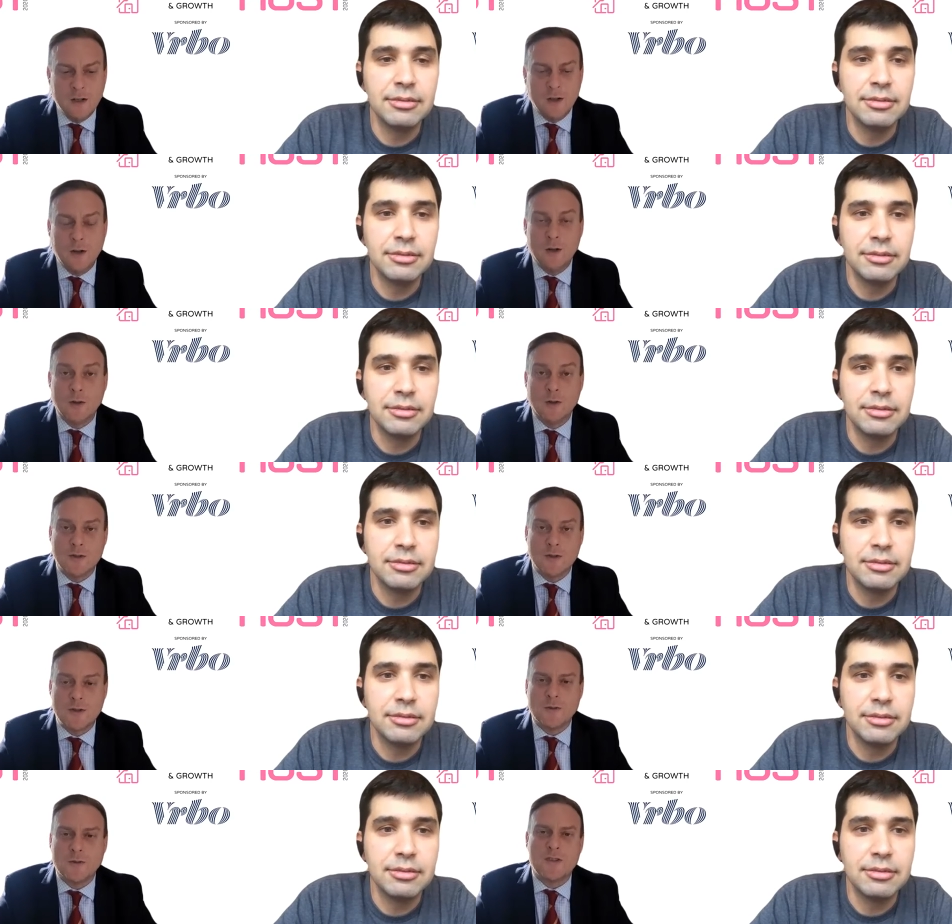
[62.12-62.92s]
Speaker 1: on
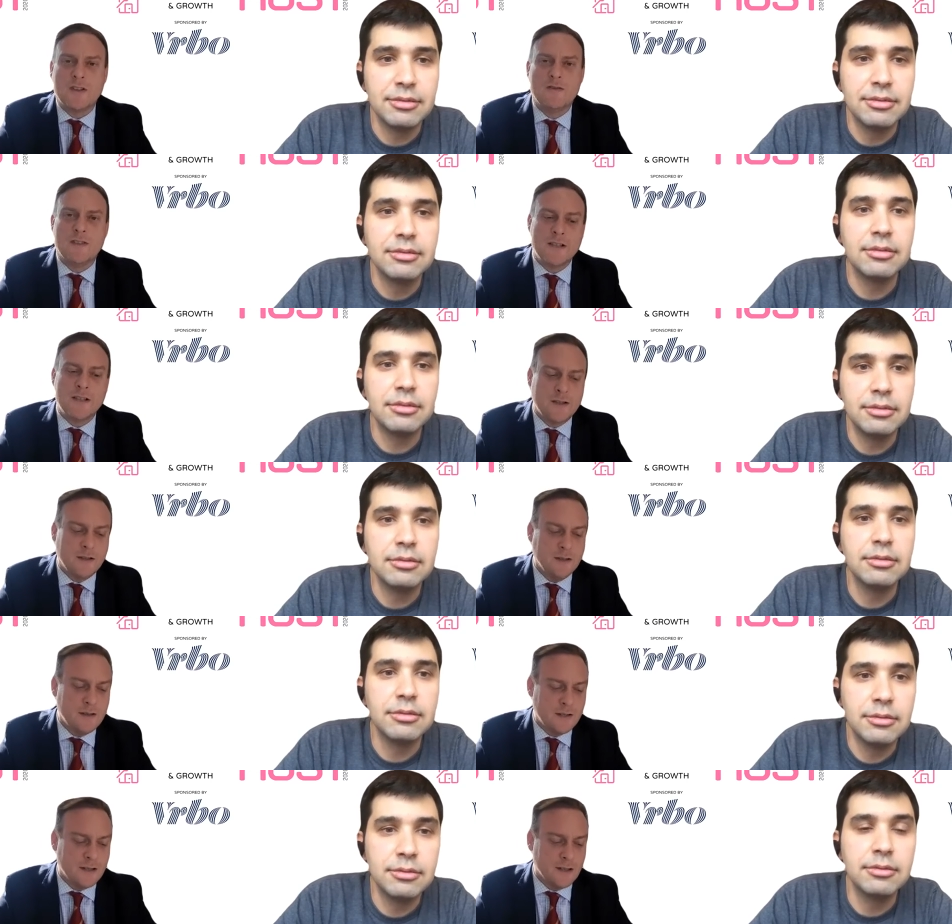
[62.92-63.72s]
short-term
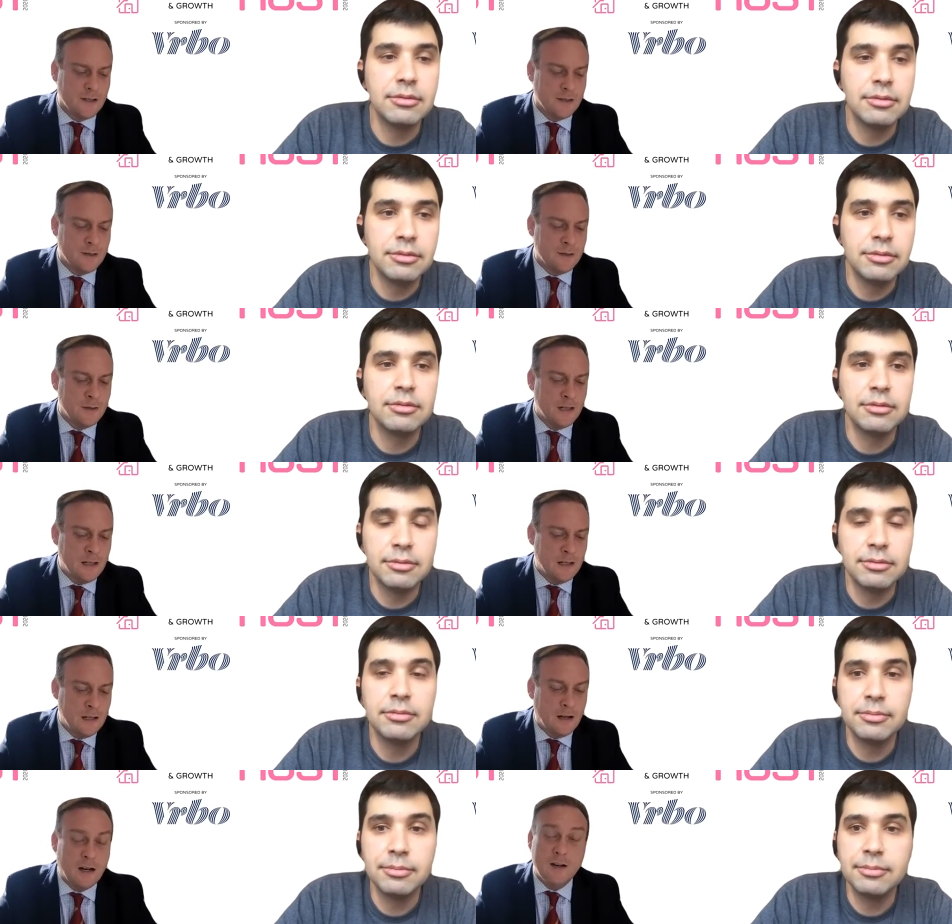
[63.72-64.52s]
rentals. So
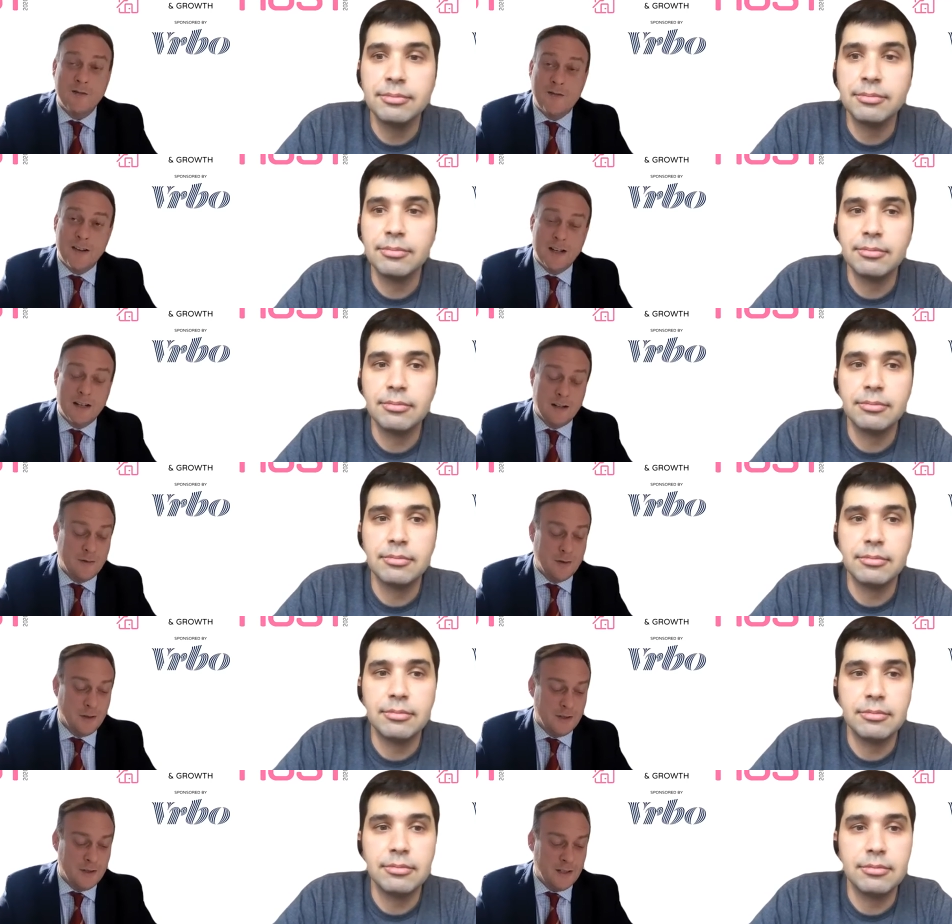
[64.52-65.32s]
hopefully I've
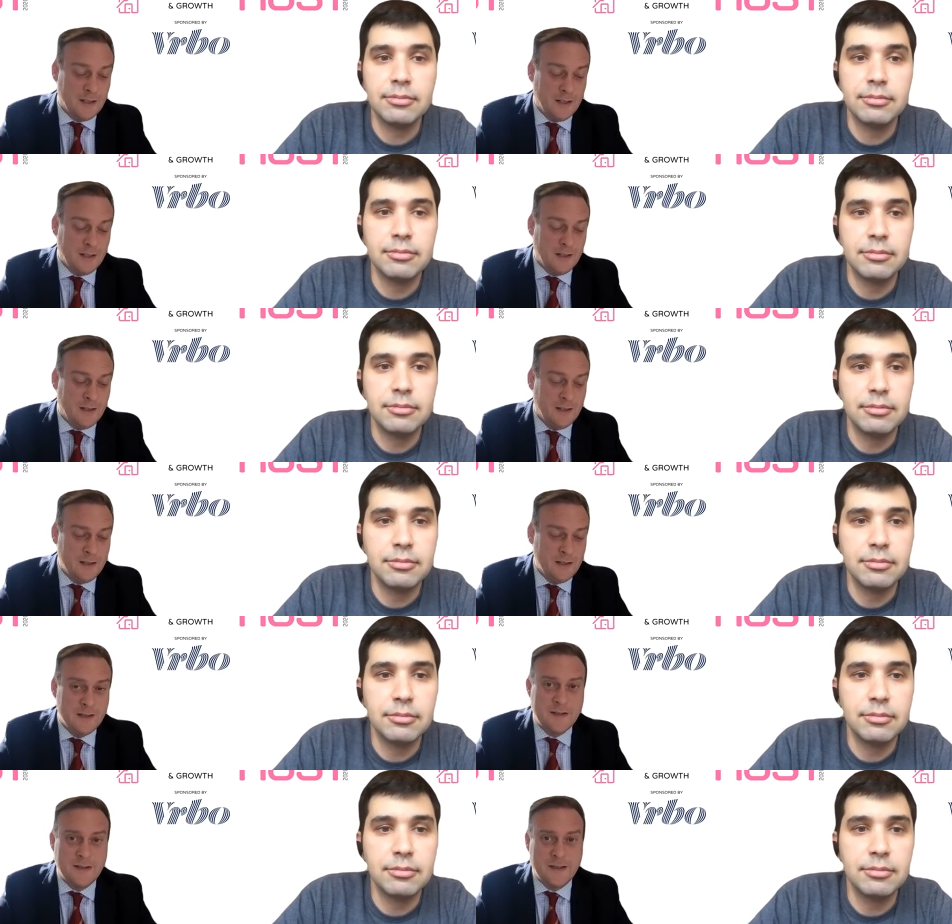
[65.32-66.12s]
got the
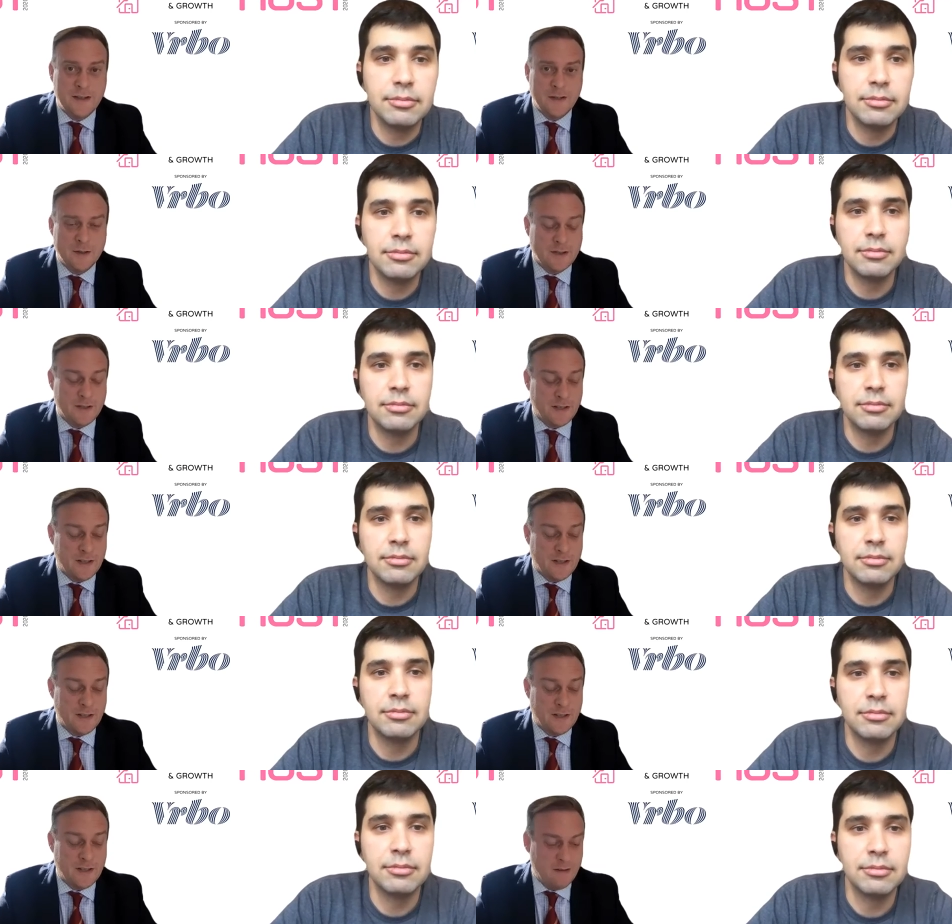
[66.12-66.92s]
skills and
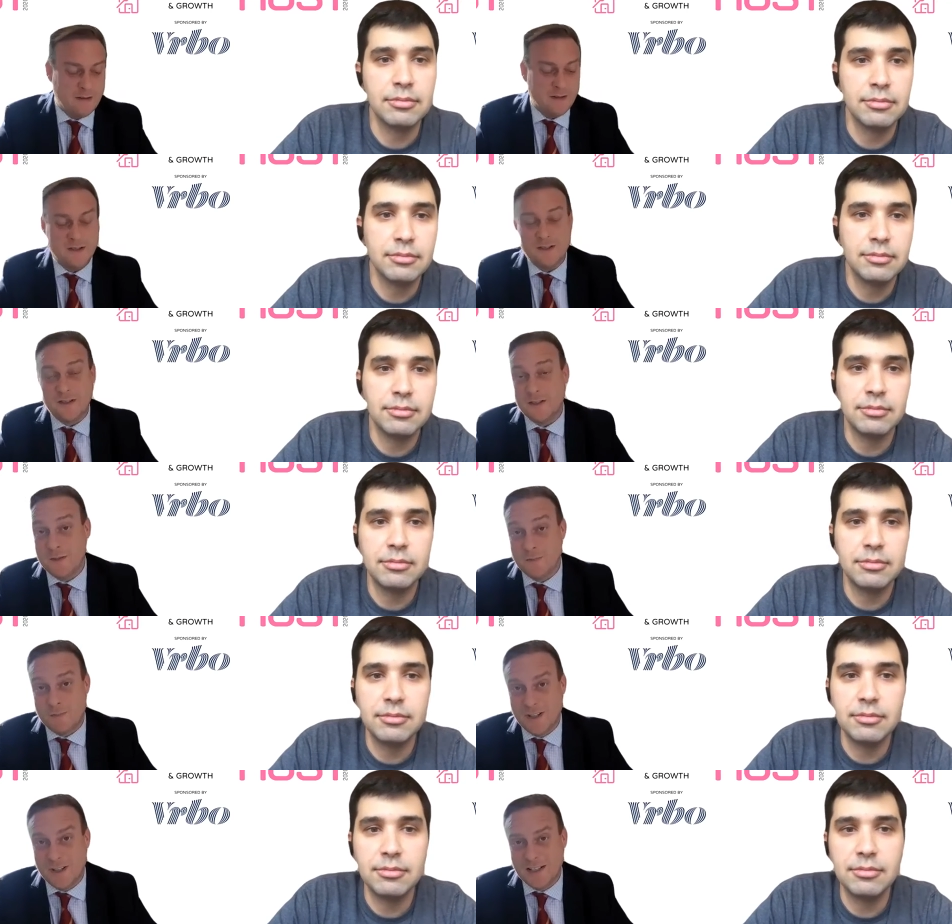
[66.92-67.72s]
experience to
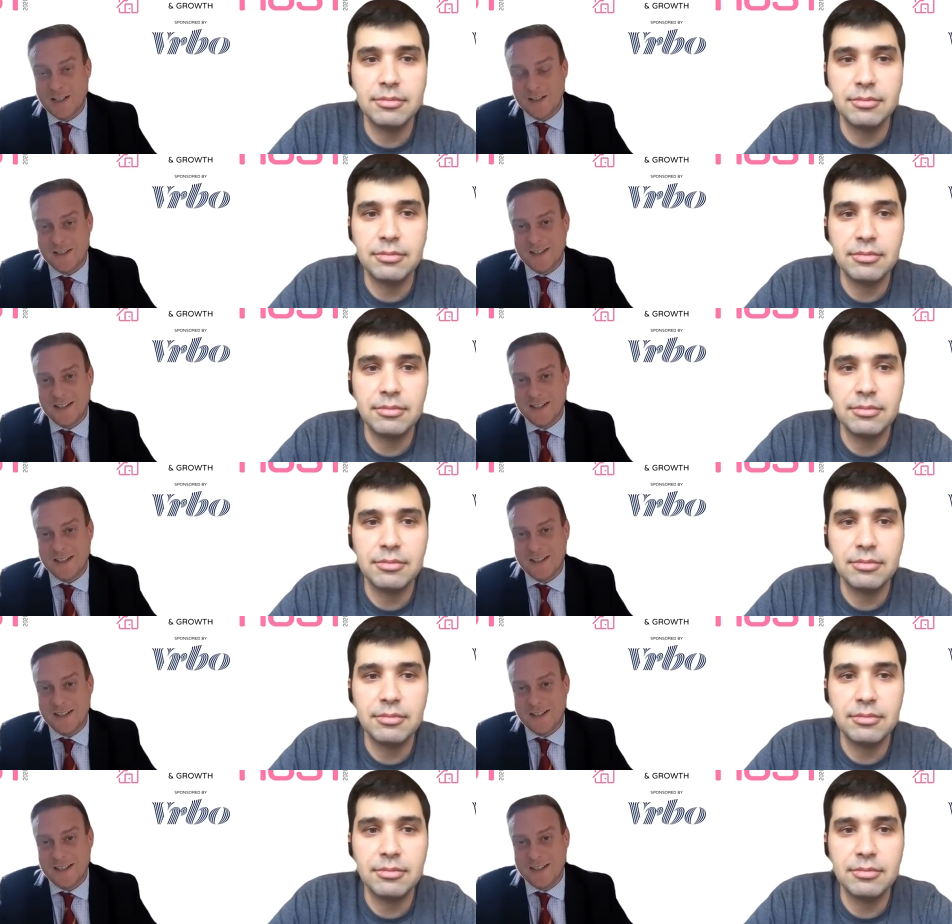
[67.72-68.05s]
bring into